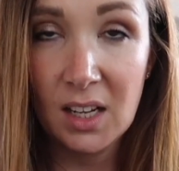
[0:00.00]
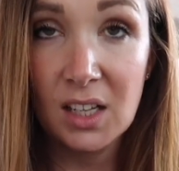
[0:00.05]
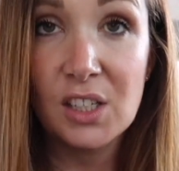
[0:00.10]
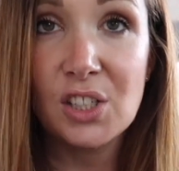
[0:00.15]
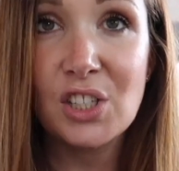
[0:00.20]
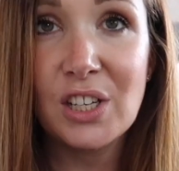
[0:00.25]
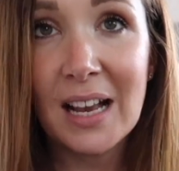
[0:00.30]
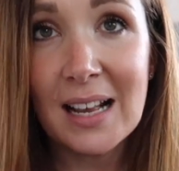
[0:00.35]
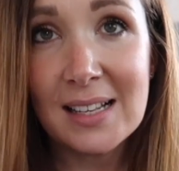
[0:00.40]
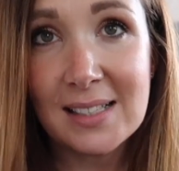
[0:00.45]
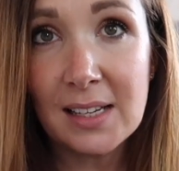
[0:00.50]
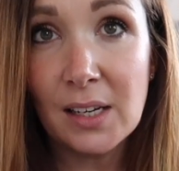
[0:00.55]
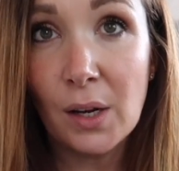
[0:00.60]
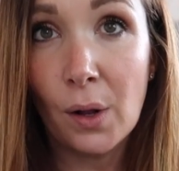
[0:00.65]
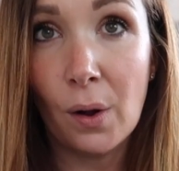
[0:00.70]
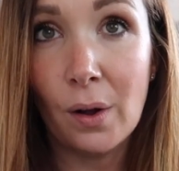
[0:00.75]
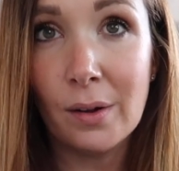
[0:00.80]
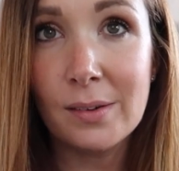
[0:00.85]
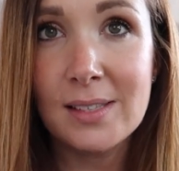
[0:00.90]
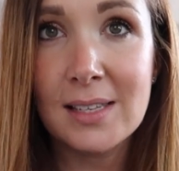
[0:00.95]
she has a
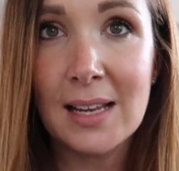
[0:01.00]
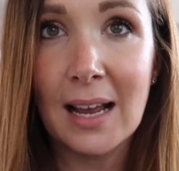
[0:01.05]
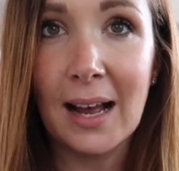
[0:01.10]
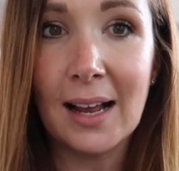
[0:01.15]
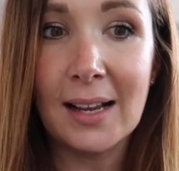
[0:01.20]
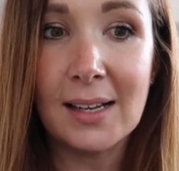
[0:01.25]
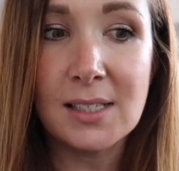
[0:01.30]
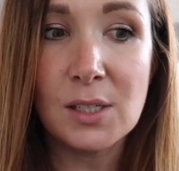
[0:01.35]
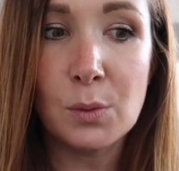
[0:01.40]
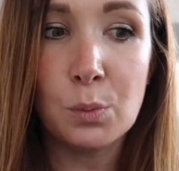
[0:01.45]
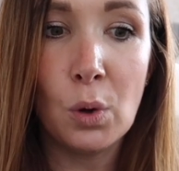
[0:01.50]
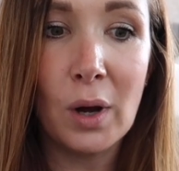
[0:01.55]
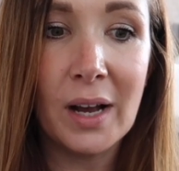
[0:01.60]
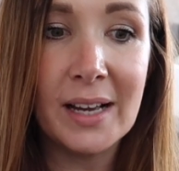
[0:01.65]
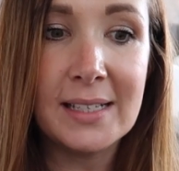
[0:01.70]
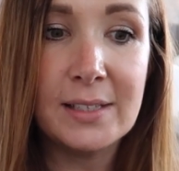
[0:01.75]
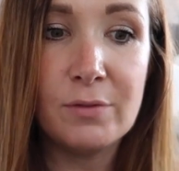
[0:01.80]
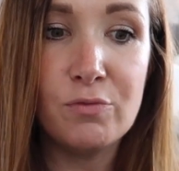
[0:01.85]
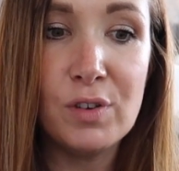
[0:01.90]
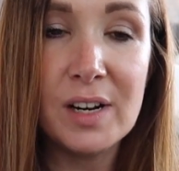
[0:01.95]
lot, and what
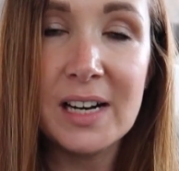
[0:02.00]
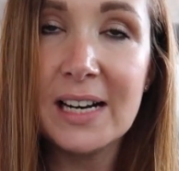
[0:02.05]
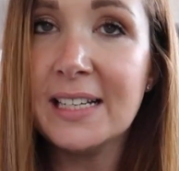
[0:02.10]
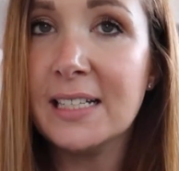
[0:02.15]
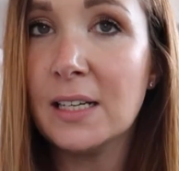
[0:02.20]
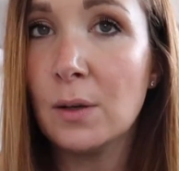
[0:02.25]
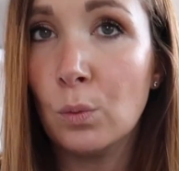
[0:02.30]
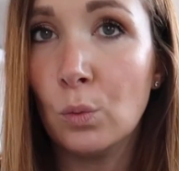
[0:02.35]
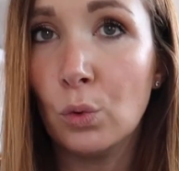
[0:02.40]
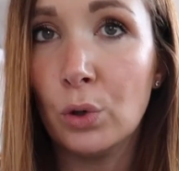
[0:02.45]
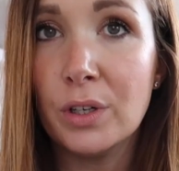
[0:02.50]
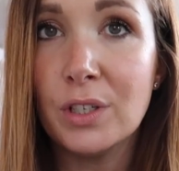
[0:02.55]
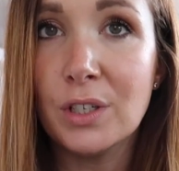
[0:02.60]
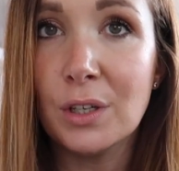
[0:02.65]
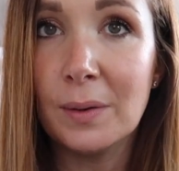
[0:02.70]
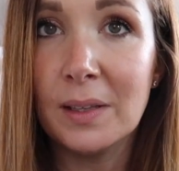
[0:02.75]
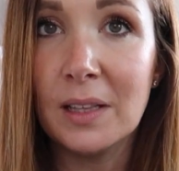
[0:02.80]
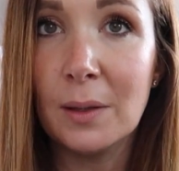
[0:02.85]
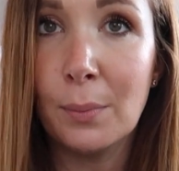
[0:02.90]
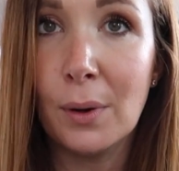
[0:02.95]
I really didn't want to
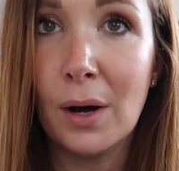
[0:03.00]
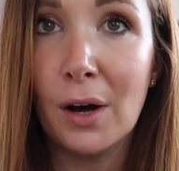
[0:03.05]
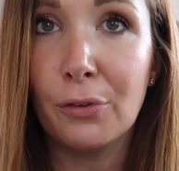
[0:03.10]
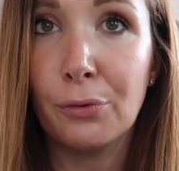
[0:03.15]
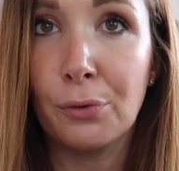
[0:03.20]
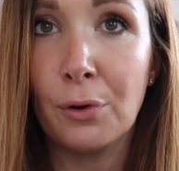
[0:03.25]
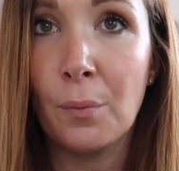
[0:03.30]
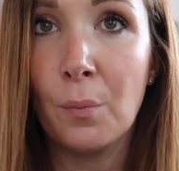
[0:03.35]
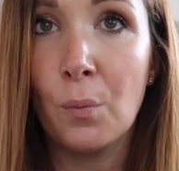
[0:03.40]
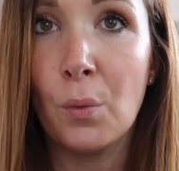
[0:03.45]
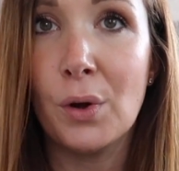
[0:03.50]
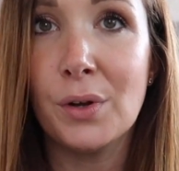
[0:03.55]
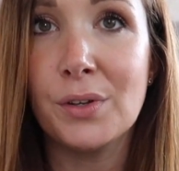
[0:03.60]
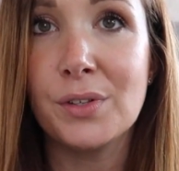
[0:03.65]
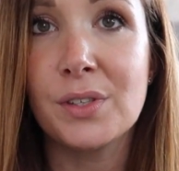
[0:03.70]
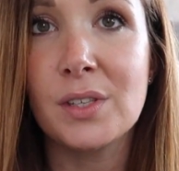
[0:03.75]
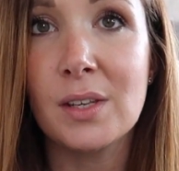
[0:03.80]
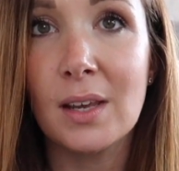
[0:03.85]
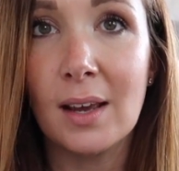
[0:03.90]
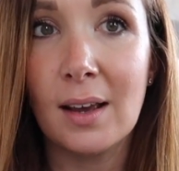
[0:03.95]
do in the bathroom
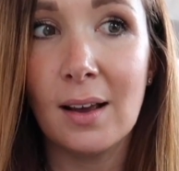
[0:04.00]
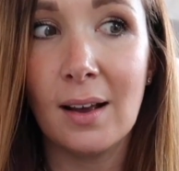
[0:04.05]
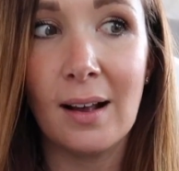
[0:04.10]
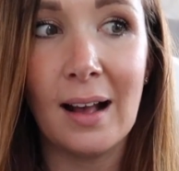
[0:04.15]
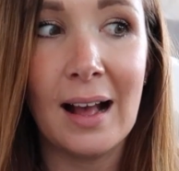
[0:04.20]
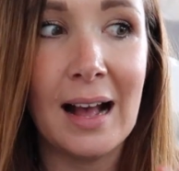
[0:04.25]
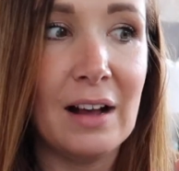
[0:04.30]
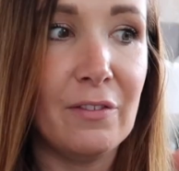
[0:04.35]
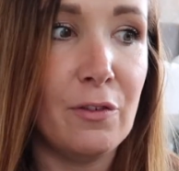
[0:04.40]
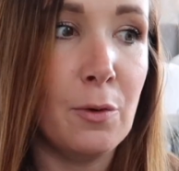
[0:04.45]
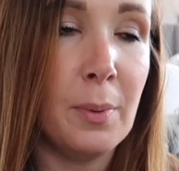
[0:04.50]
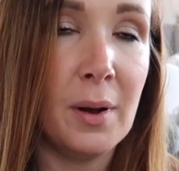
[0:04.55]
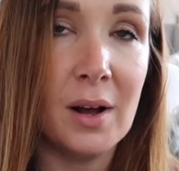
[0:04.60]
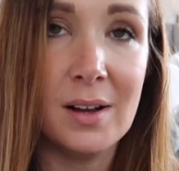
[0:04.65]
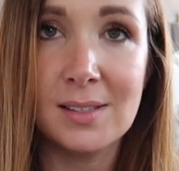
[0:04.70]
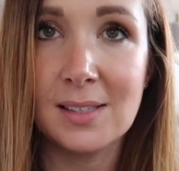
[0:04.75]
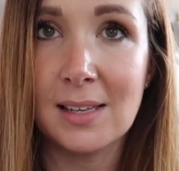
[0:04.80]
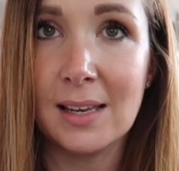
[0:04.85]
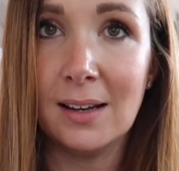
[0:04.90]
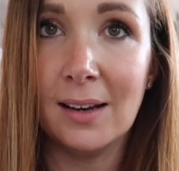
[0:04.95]
was have a
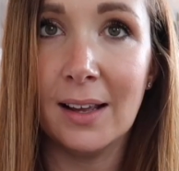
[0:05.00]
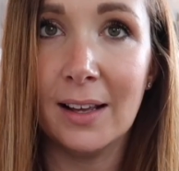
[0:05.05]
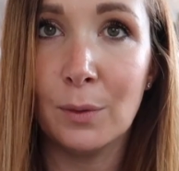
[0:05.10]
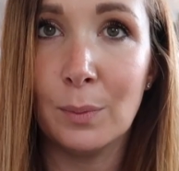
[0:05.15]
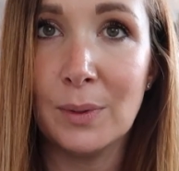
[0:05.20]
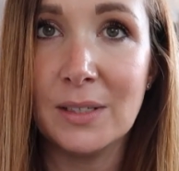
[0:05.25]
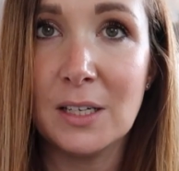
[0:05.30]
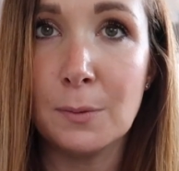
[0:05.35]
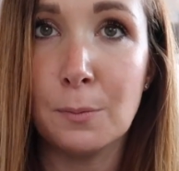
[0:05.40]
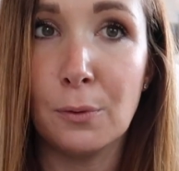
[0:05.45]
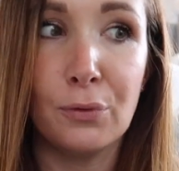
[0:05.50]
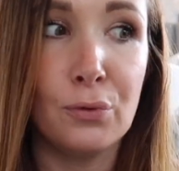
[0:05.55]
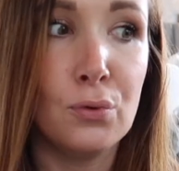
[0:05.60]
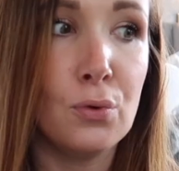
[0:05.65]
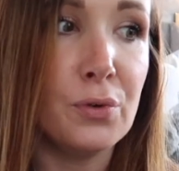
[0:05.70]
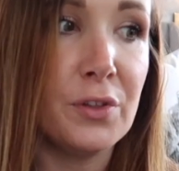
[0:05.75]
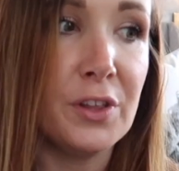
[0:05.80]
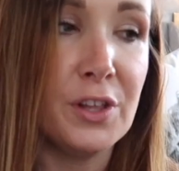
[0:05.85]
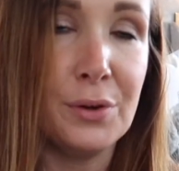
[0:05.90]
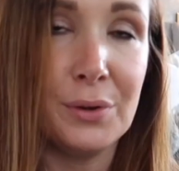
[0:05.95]
basket like we did
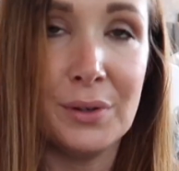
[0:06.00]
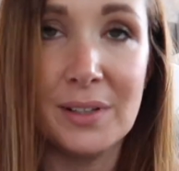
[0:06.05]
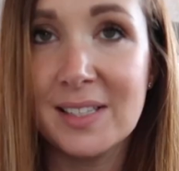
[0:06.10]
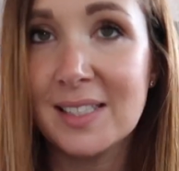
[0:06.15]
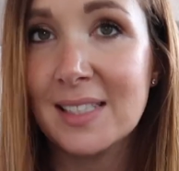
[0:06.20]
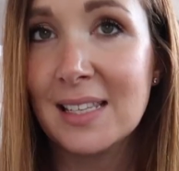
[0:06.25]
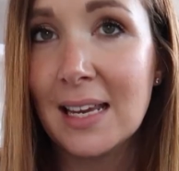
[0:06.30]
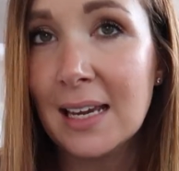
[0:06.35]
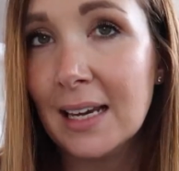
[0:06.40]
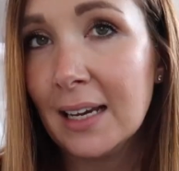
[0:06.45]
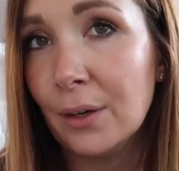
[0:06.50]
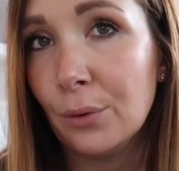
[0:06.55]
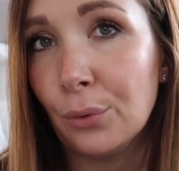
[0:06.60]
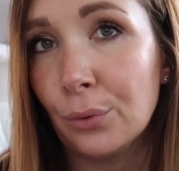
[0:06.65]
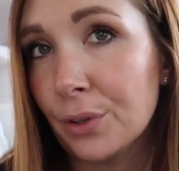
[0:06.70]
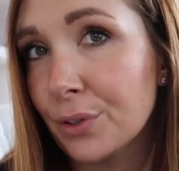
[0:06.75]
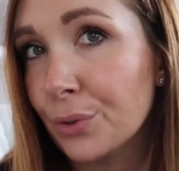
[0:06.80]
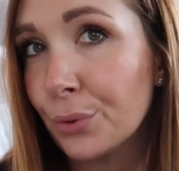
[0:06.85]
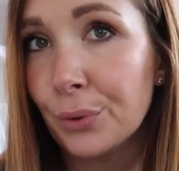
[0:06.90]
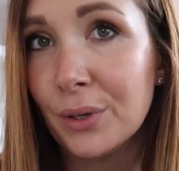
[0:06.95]
before that you could see and all
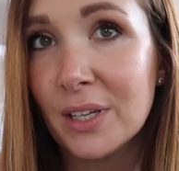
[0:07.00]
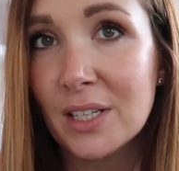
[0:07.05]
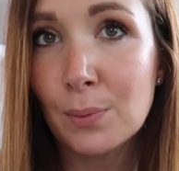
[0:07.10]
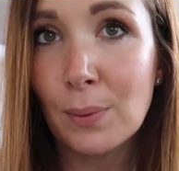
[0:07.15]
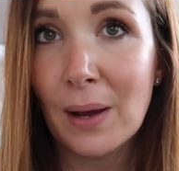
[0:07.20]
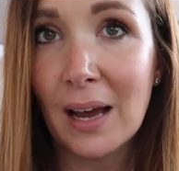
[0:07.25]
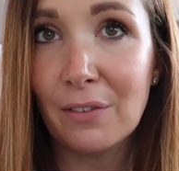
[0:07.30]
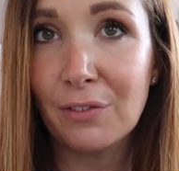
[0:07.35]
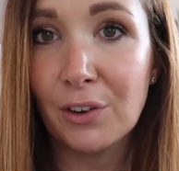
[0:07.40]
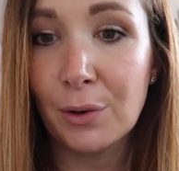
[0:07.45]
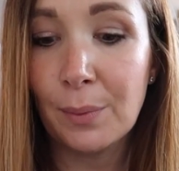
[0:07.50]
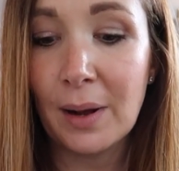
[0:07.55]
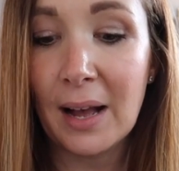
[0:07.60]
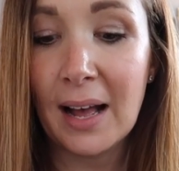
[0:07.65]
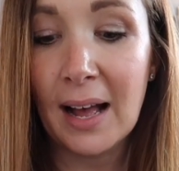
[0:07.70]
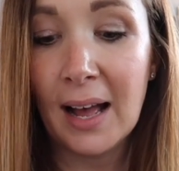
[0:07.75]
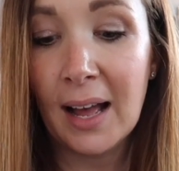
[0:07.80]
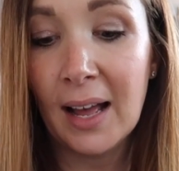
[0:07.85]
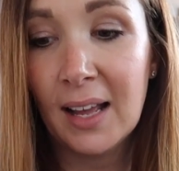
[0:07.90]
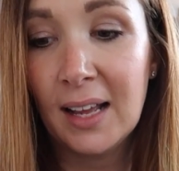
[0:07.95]
the toys were
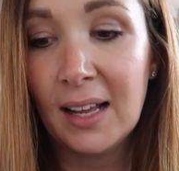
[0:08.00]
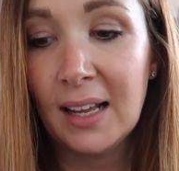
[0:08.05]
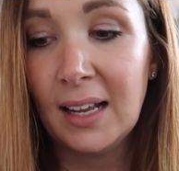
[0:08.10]
everywhere.